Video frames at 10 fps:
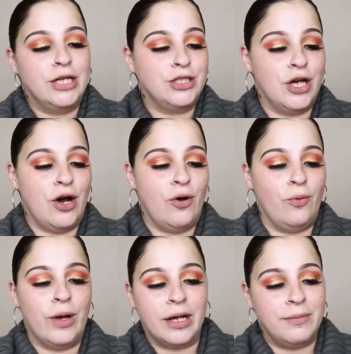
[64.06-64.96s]
So
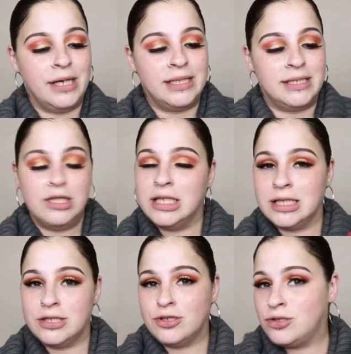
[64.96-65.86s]
we're gonna be
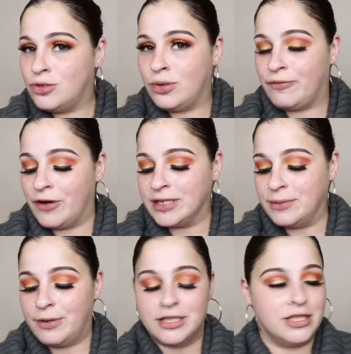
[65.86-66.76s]
doing the first
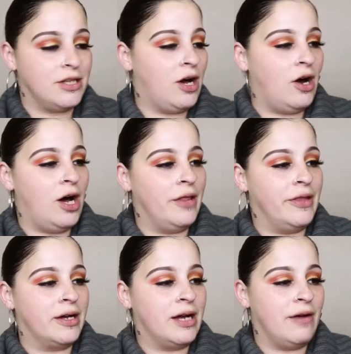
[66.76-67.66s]
impressions on
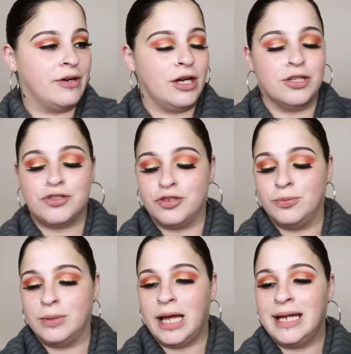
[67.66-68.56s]
the Covergirl
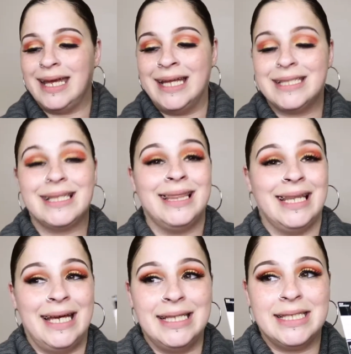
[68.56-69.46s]
TruBlend It's
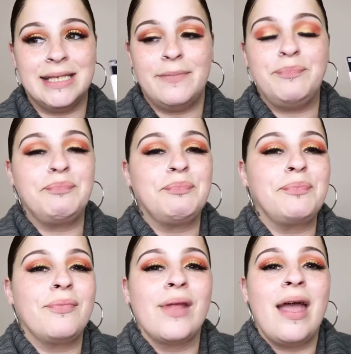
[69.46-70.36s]
Lit
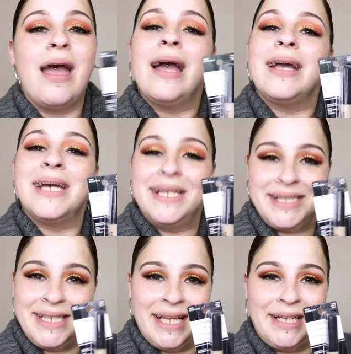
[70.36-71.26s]

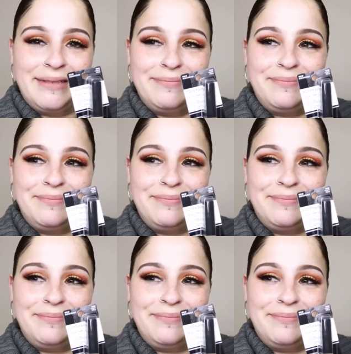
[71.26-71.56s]
concealer.